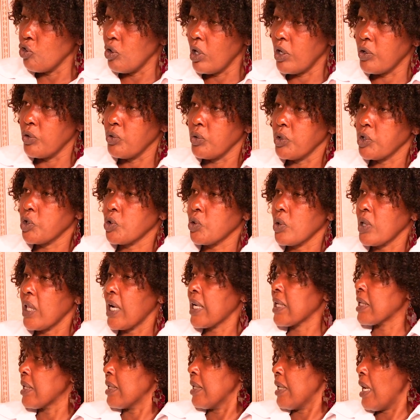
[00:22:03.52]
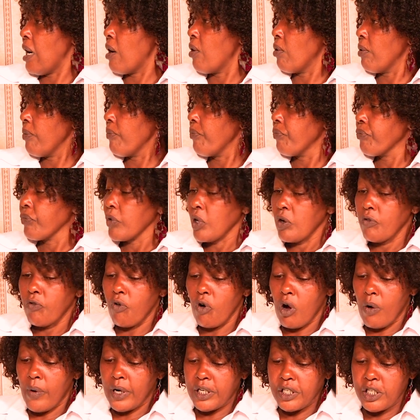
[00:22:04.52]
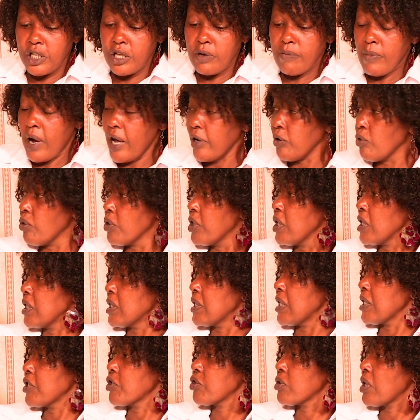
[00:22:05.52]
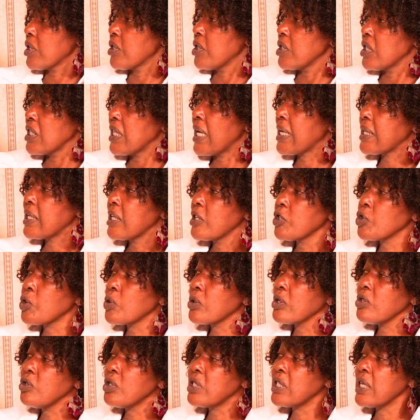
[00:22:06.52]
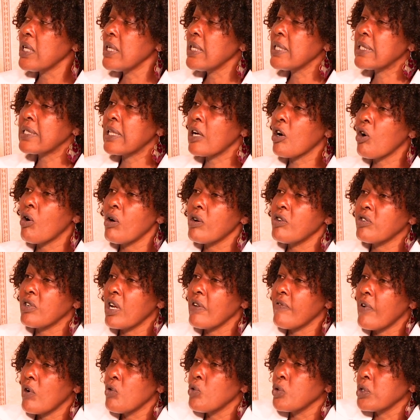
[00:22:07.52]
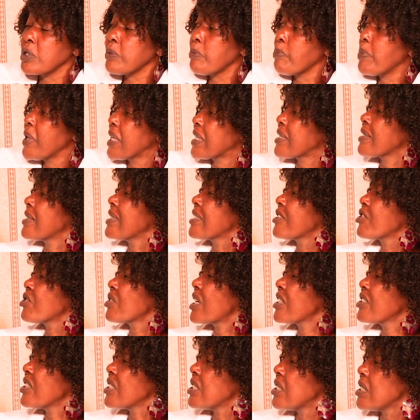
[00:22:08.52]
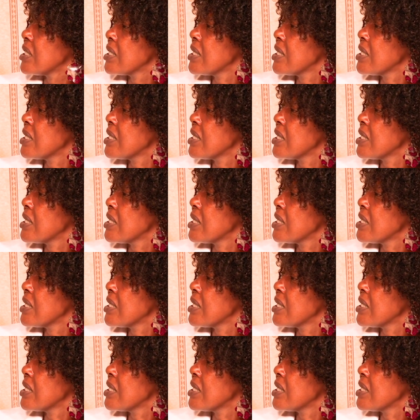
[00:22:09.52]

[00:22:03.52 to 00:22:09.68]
your notes so that now, for our team, I know this is the strategy. So you see, it's the car driver who speaks the strategy